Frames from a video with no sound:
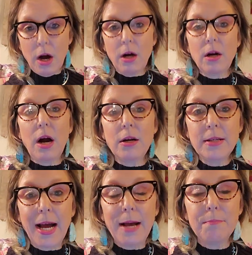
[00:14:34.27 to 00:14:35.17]
are, are
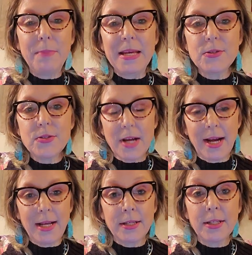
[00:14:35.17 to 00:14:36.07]
not based
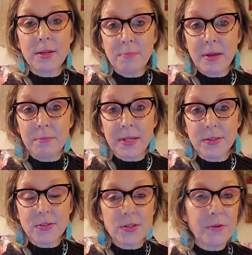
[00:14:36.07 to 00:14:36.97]
on
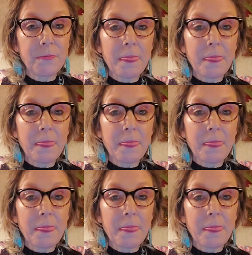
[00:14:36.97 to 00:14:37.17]
commitment.